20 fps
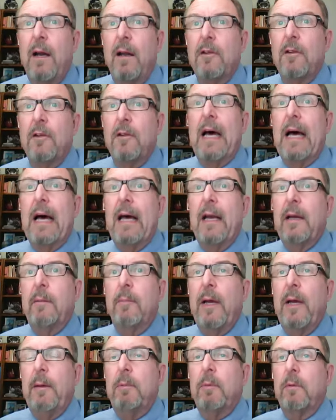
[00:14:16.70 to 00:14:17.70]

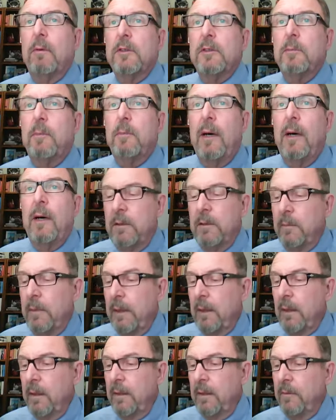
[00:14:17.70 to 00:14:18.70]
assigning people
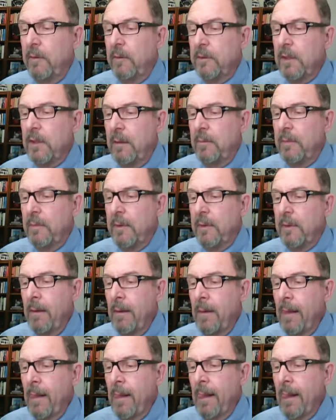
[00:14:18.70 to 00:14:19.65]
responsibility for something